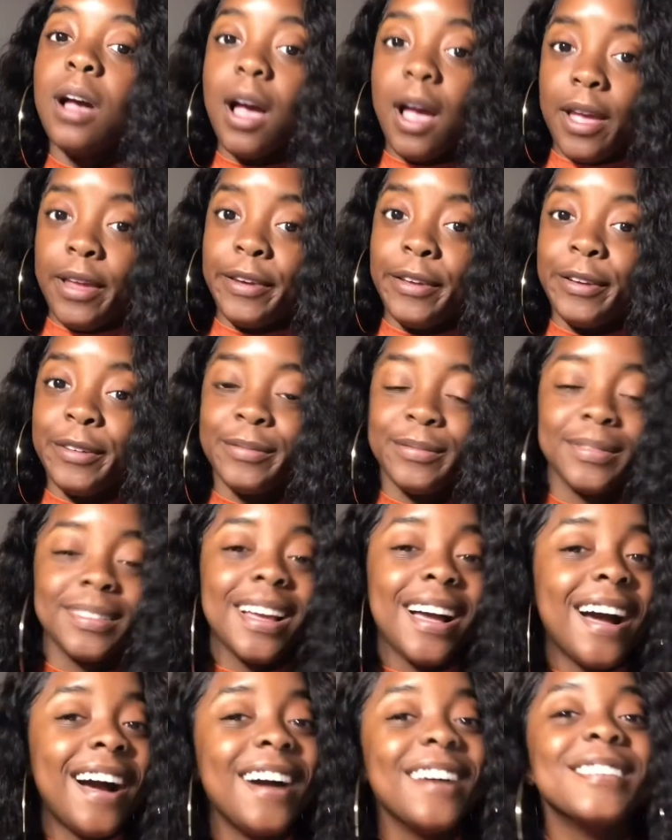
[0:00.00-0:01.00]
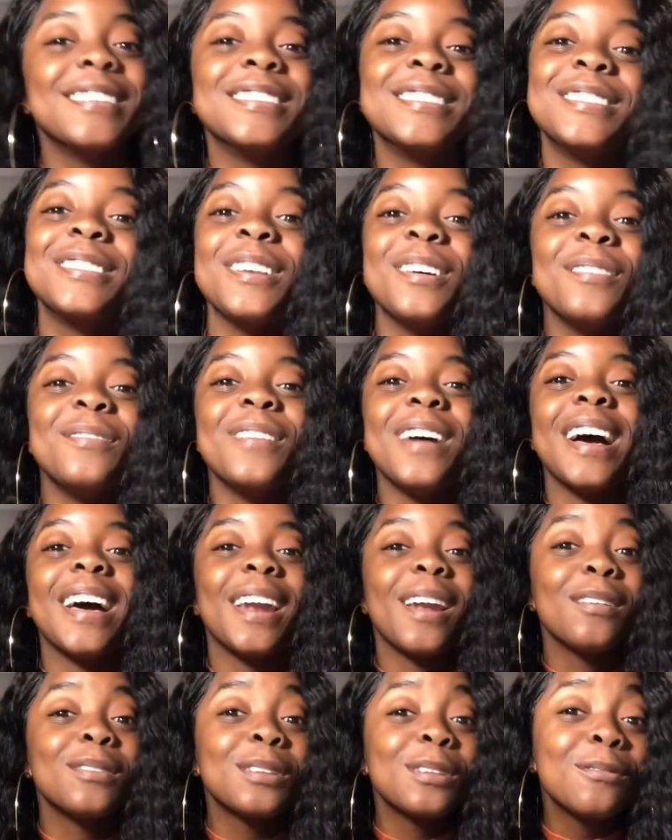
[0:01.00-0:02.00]
I know. I was so
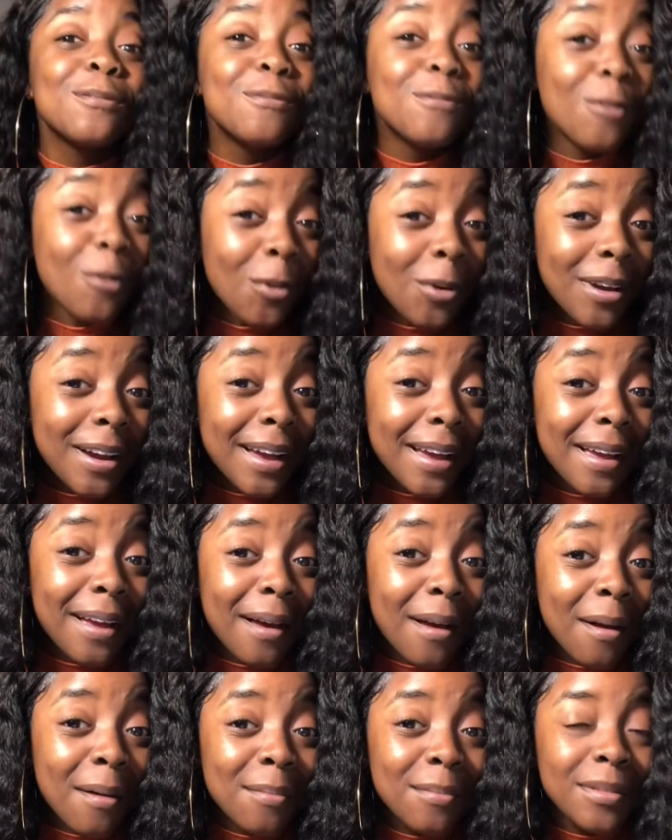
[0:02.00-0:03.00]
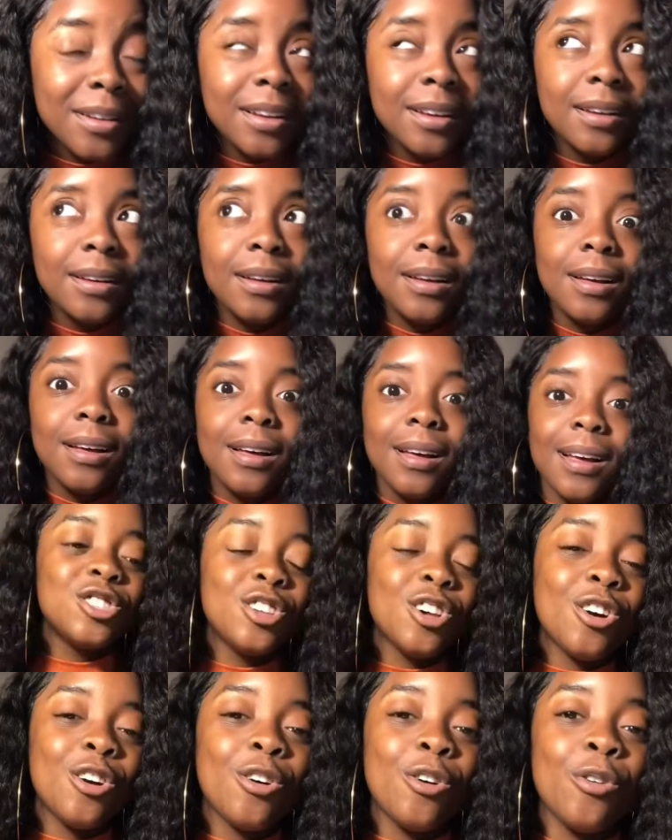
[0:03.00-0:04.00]
mad. I was like, 4 a.m.?
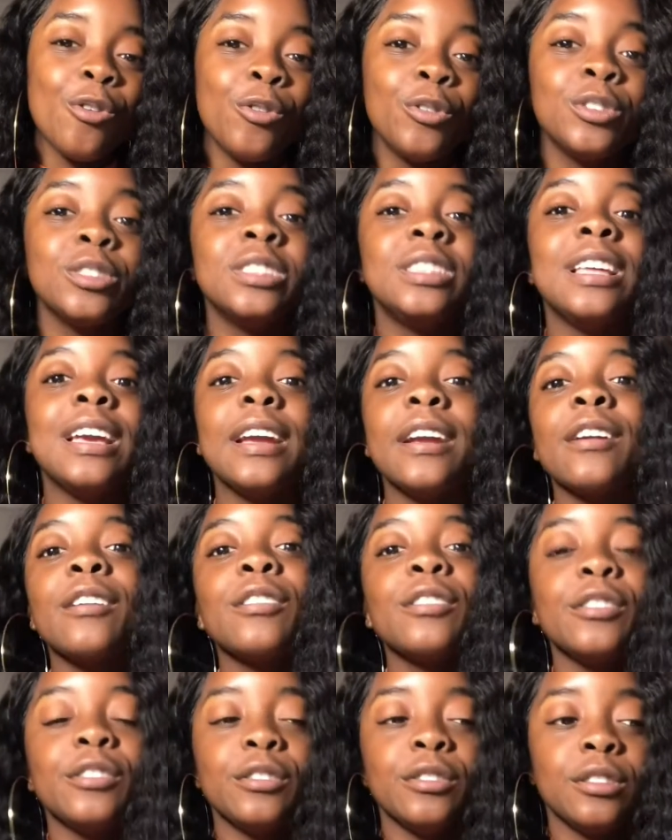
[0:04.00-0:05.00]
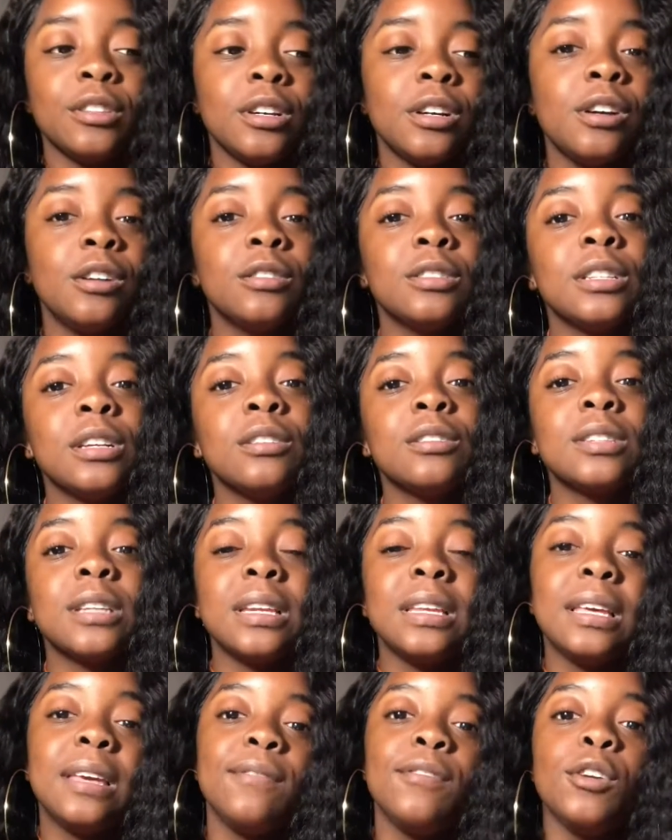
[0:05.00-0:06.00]
So the hotel is
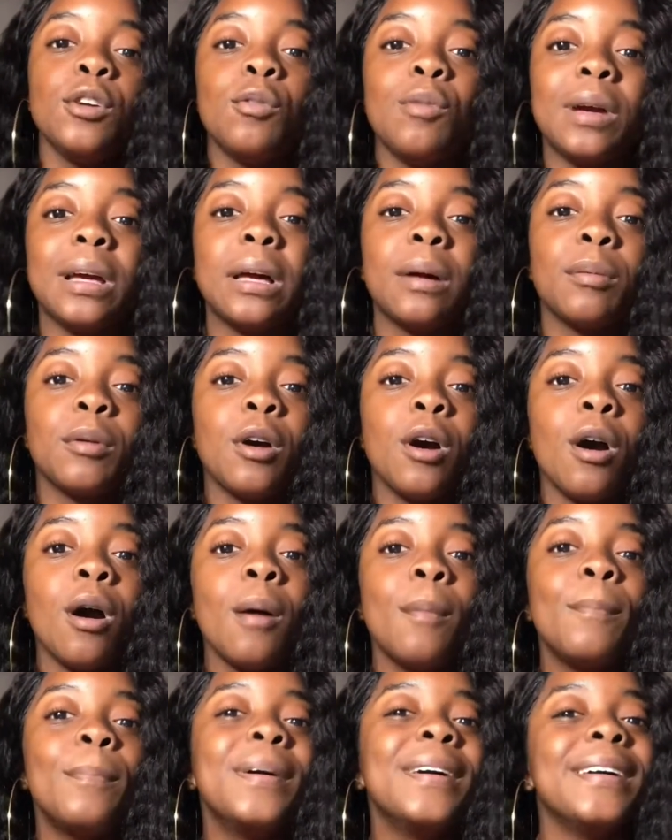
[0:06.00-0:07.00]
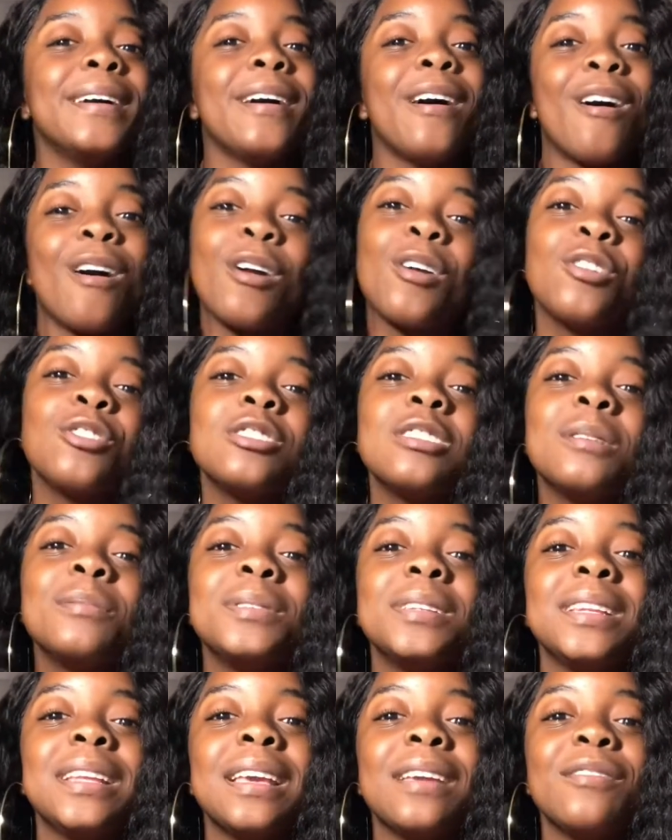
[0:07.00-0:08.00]
gonna give you a wake up call, but our hotel
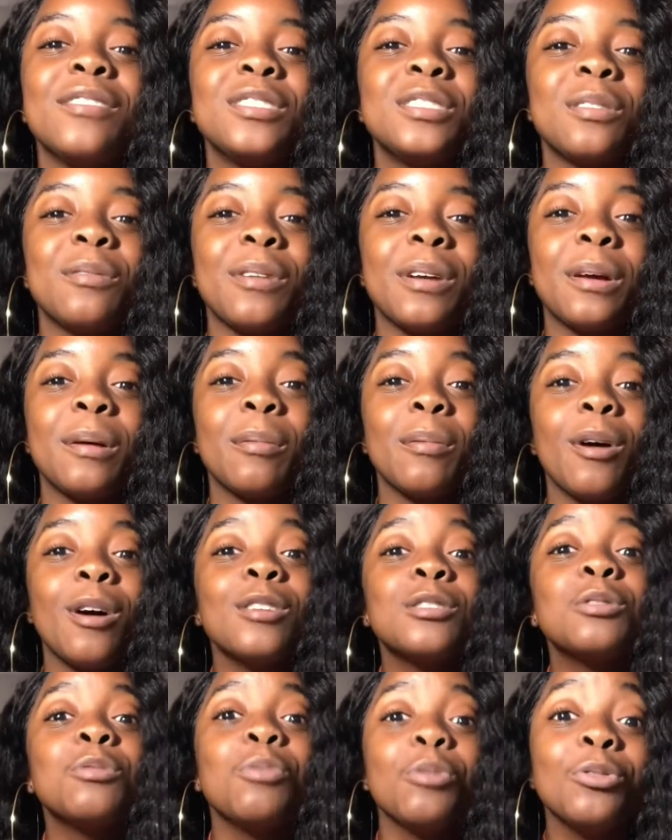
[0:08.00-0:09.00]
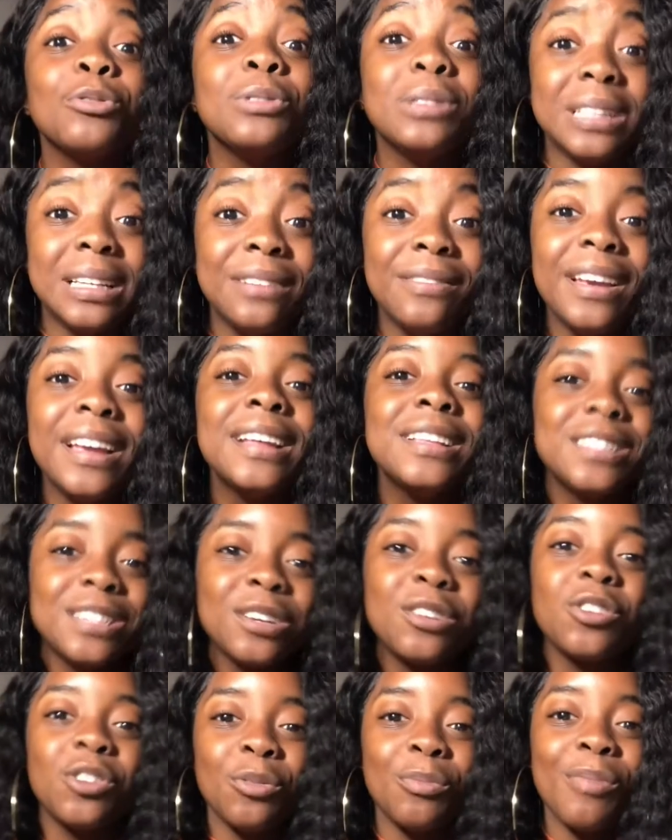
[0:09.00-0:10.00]
didn't give us a wake up call till we're leaving to
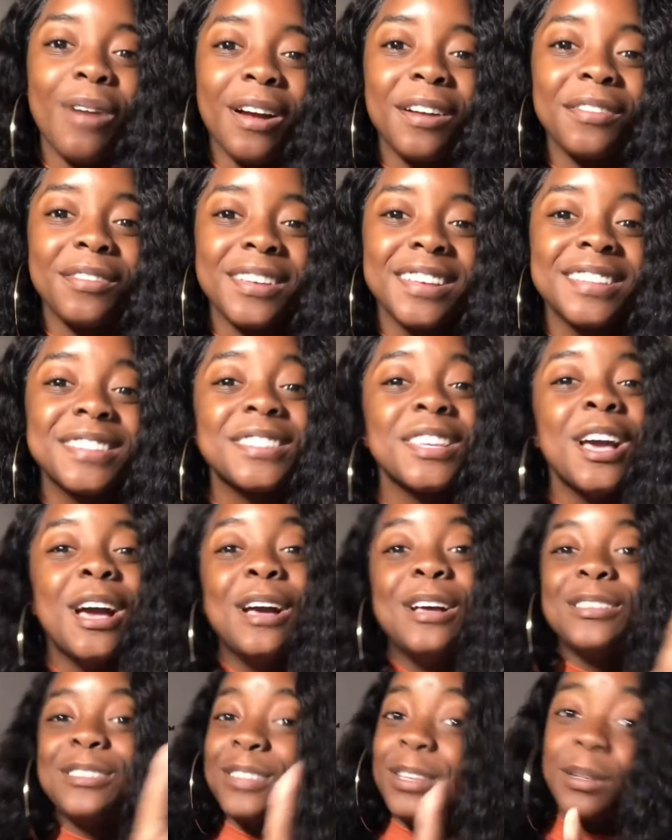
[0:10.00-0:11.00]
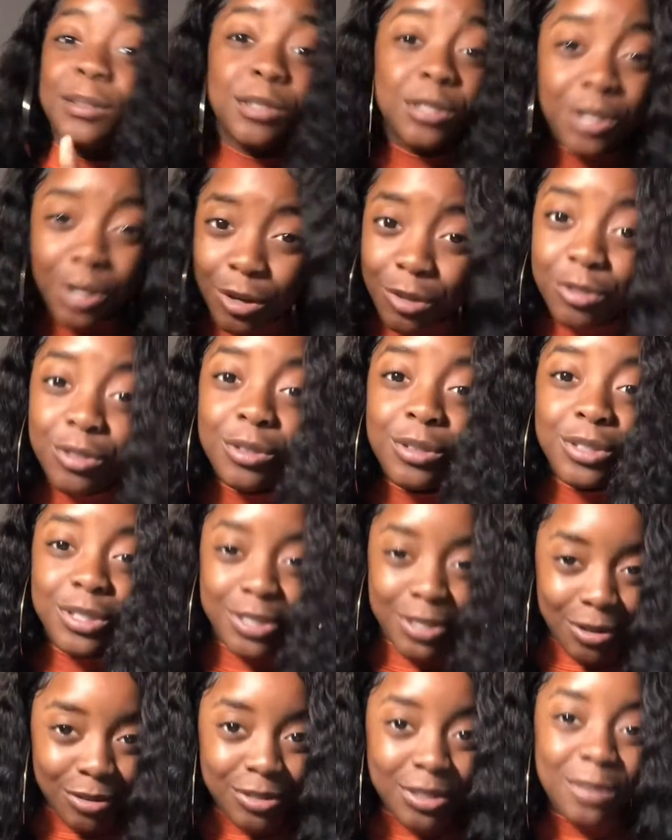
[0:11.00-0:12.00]
go to breakfast. So don't
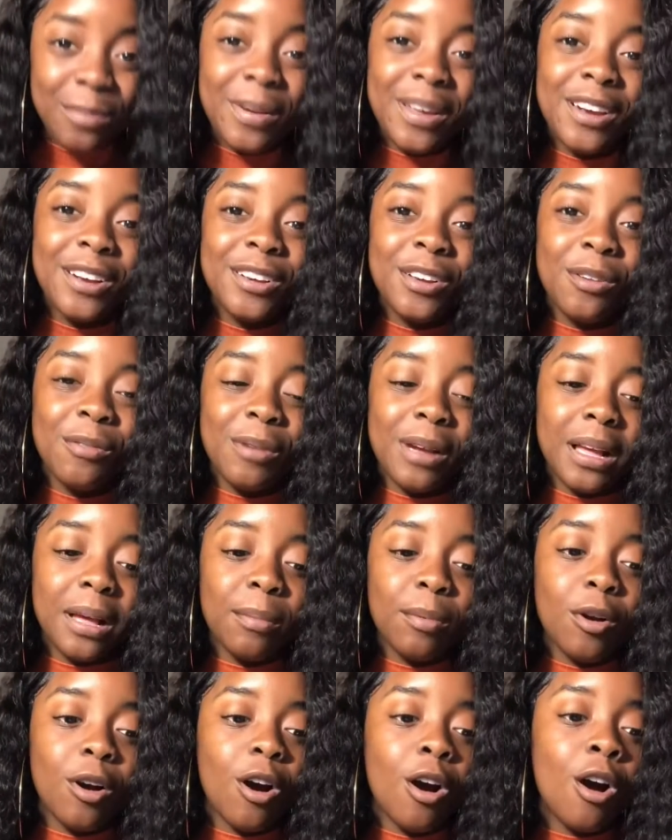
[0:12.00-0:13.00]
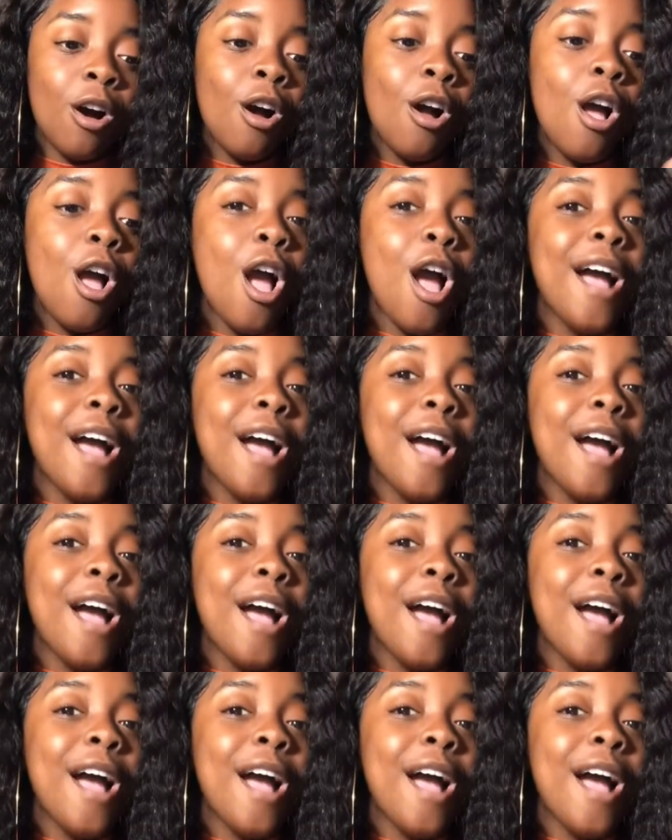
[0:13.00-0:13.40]
depend on your wake up call.